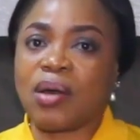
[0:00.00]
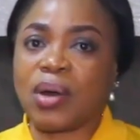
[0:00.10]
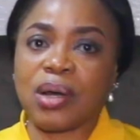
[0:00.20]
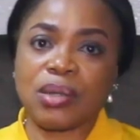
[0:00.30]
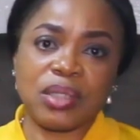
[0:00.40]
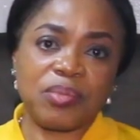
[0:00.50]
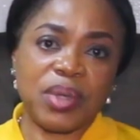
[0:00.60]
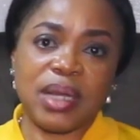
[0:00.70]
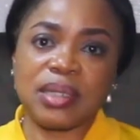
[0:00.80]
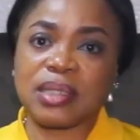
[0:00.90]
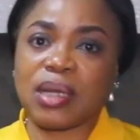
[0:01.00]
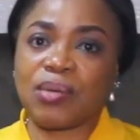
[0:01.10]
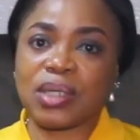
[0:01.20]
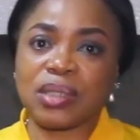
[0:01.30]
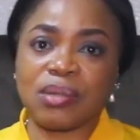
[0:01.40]
our husbands,
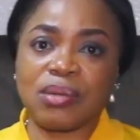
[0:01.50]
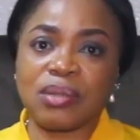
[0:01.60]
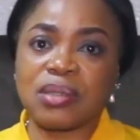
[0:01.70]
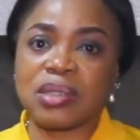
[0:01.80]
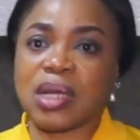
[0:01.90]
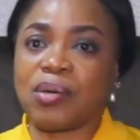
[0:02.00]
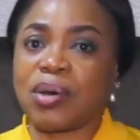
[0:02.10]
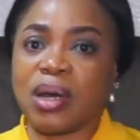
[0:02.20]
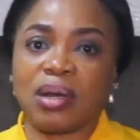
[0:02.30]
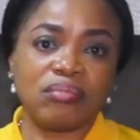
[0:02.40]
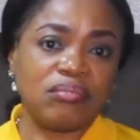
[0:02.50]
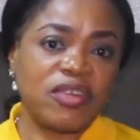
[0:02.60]
our sons, our